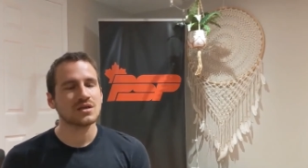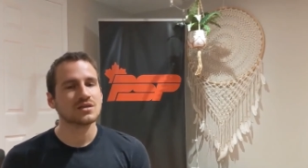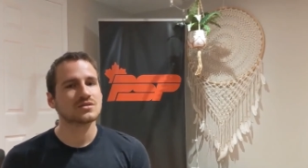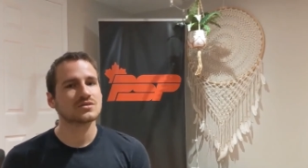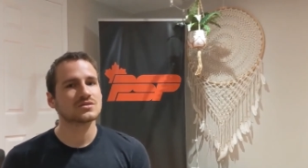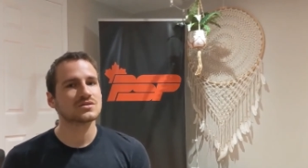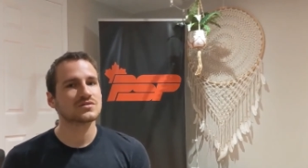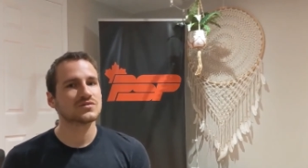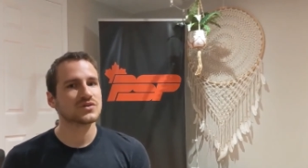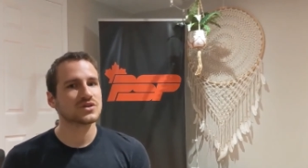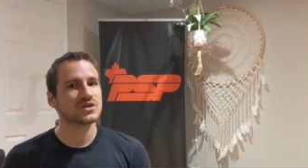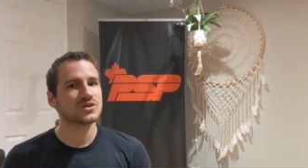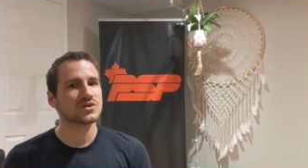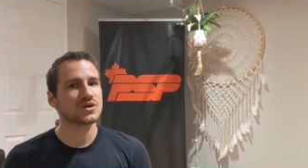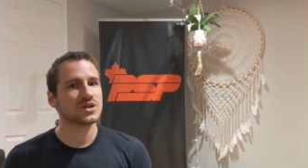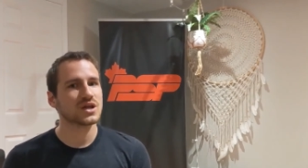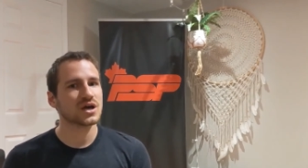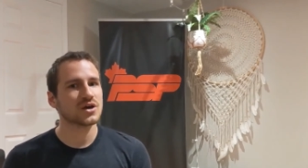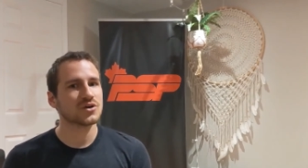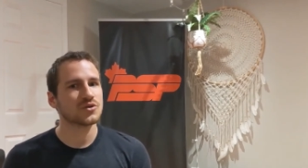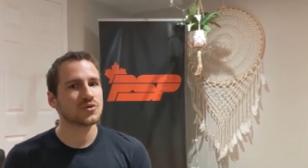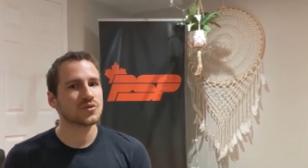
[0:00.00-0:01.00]
There's a video
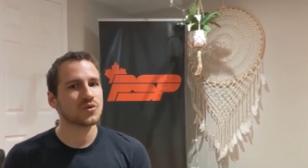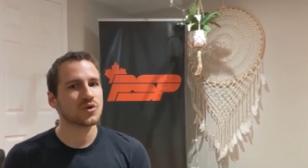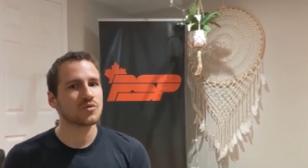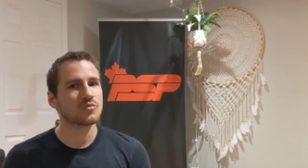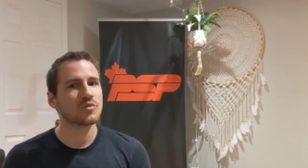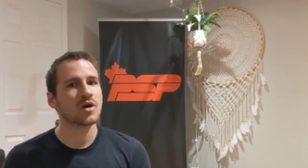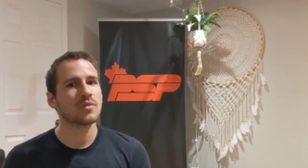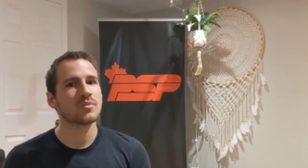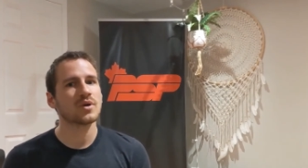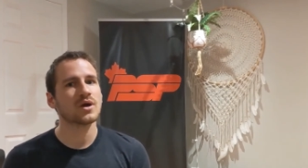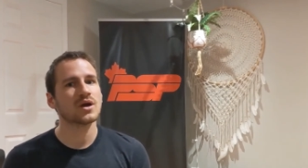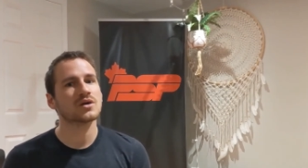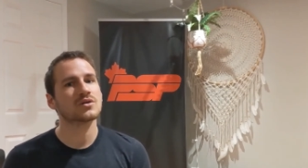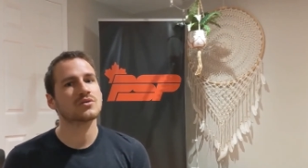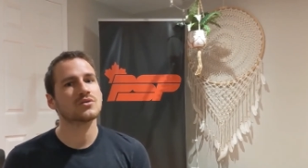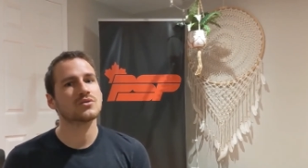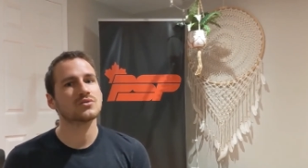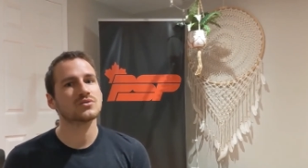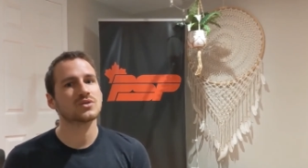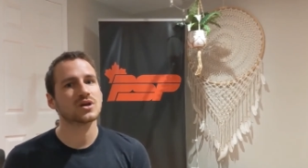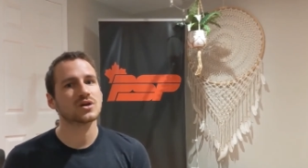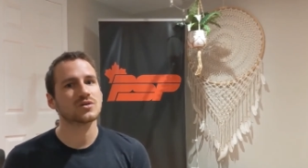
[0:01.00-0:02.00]
on how to warm up and
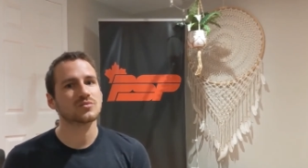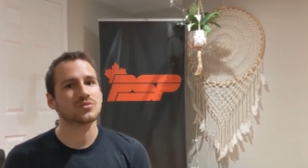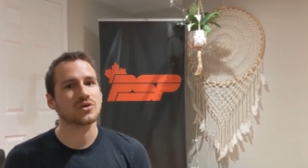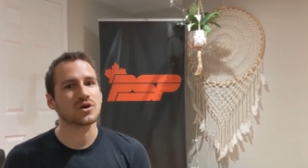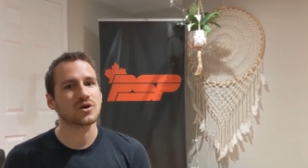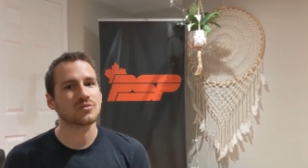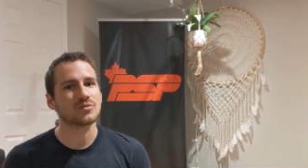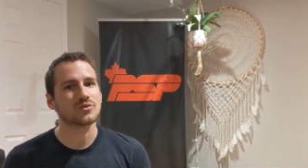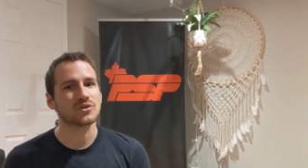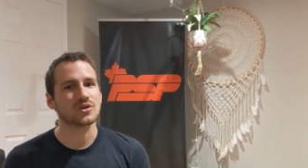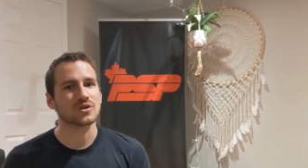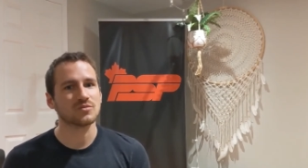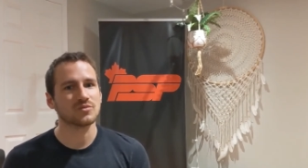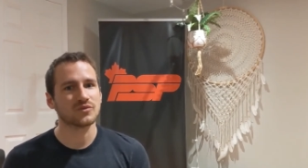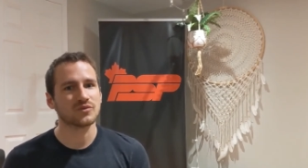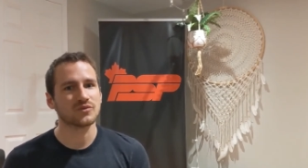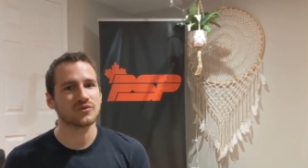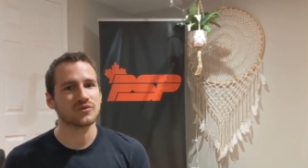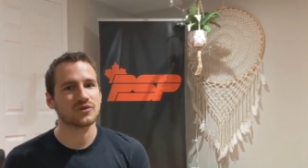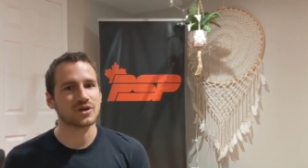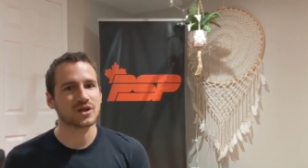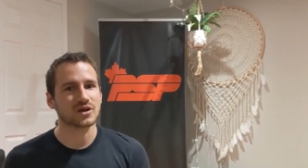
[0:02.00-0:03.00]
cool down properly
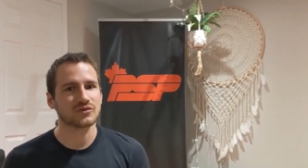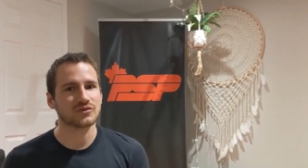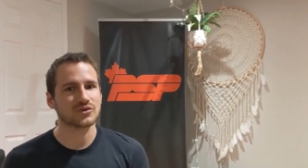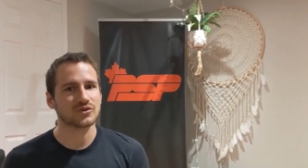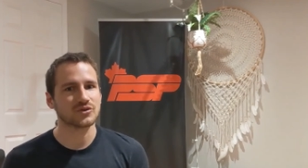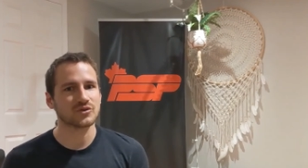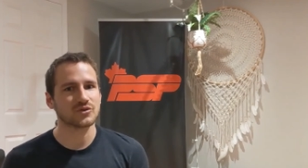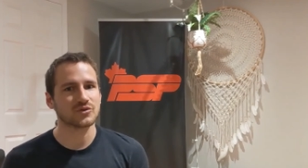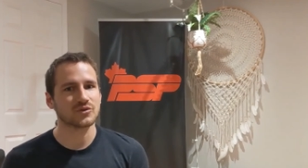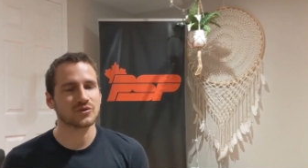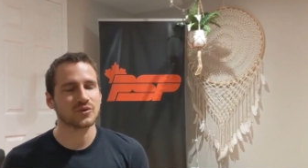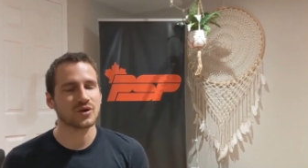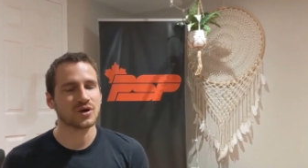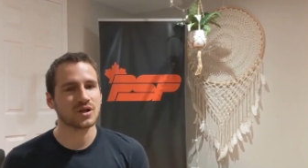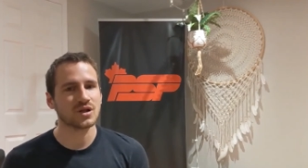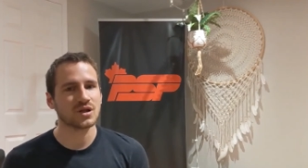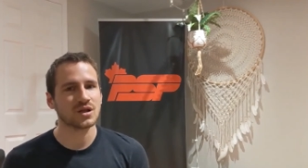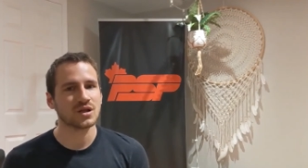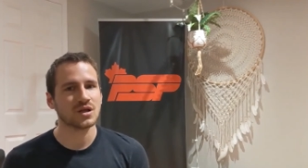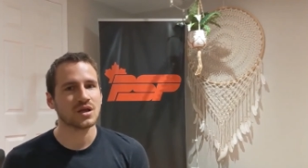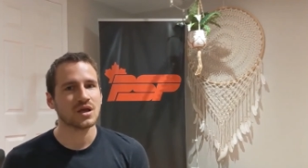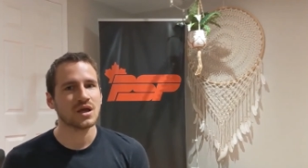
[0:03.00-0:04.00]
before and after your
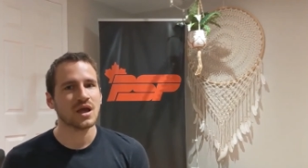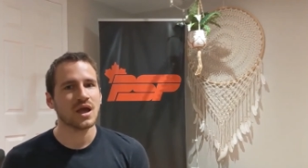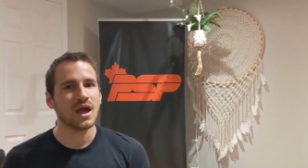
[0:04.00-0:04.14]
run